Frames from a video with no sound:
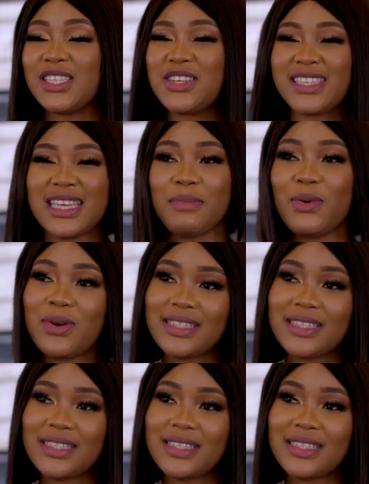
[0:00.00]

Just give me